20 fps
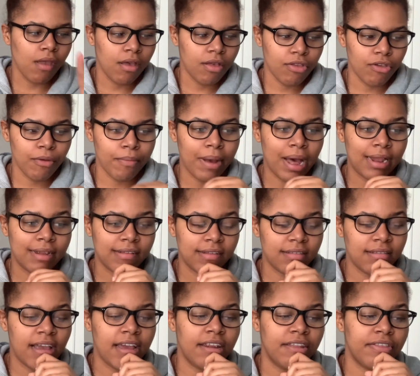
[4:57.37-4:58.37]
Your
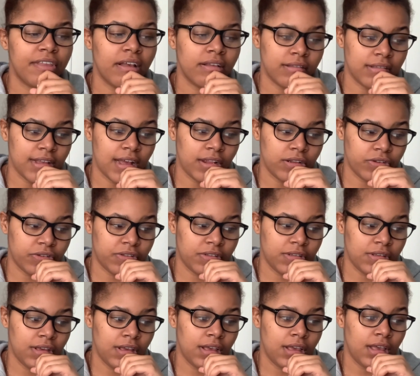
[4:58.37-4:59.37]
balance is $80,000.
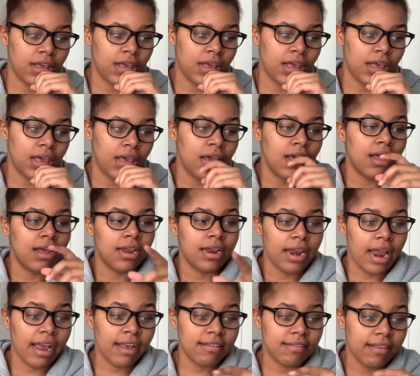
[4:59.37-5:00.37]

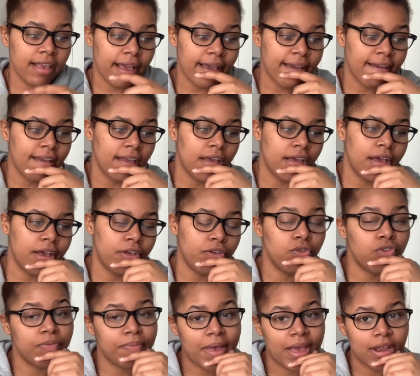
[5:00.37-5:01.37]
Next day you
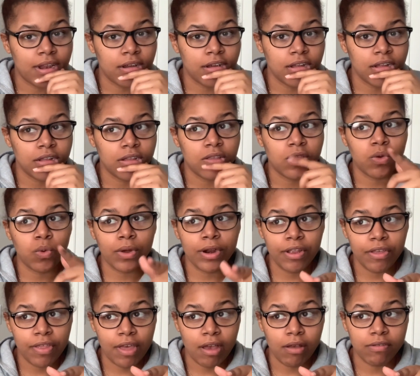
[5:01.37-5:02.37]
spend
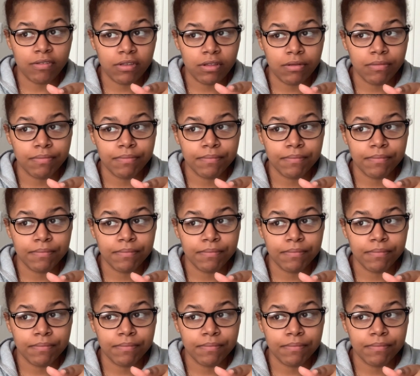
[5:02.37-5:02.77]
$20,000